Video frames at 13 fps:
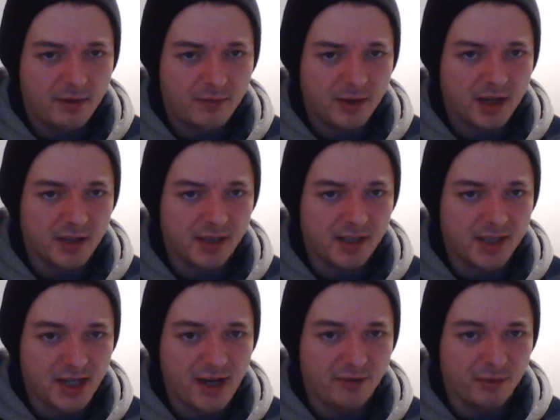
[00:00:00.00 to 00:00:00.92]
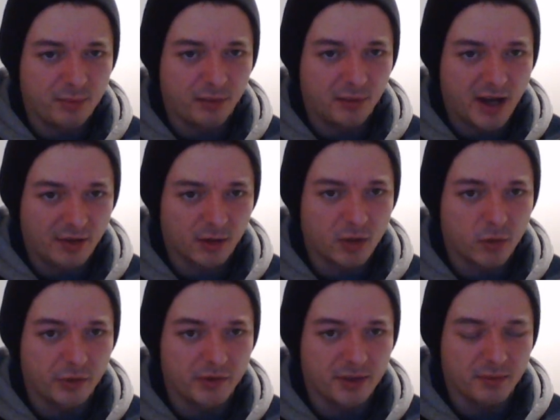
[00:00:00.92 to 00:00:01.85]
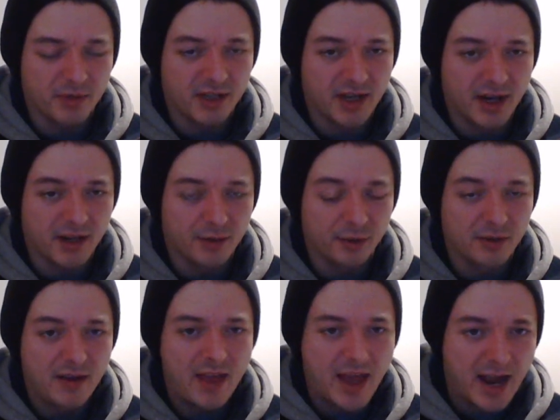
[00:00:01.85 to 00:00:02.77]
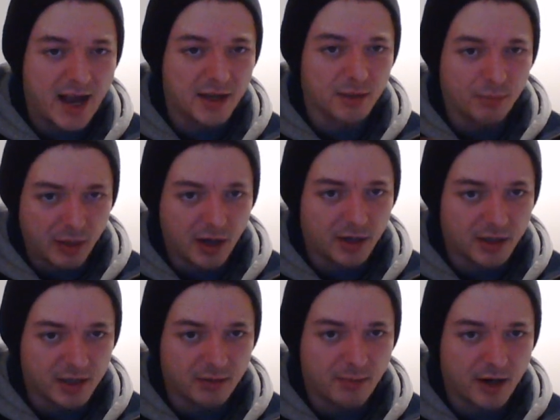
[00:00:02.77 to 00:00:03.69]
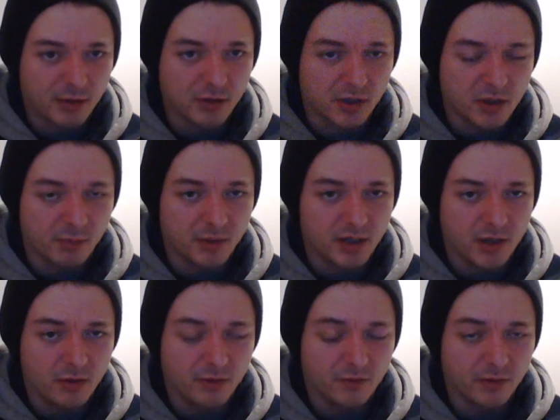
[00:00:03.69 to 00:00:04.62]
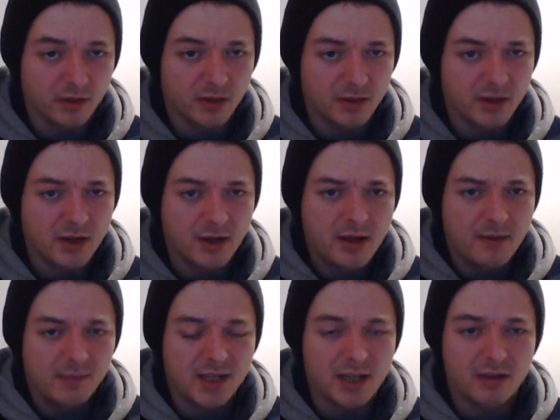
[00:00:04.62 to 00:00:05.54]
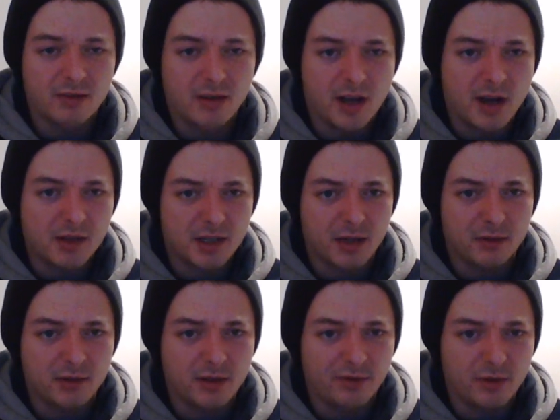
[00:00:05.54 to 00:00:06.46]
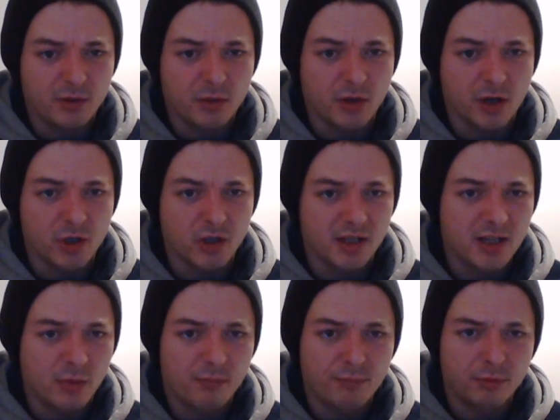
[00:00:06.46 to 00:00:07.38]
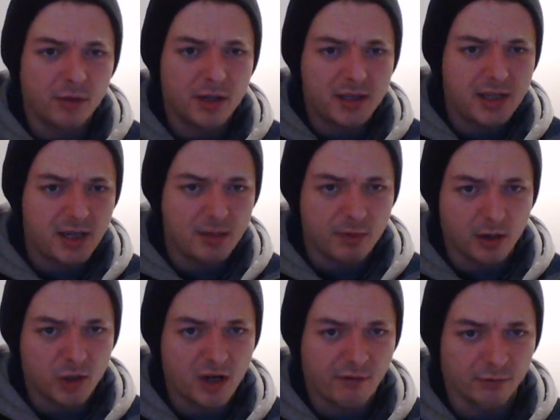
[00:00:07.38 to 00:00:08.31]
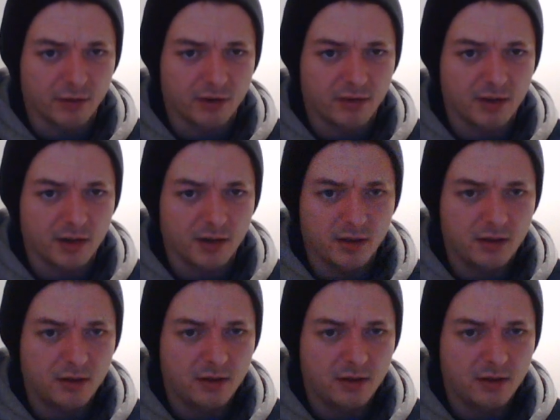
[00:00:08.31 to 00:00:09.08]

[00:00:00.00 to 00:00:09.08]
conceivable at the quantum scale and applied to the macroscopic universe. Since Einstein's field equations deal with pretty much everything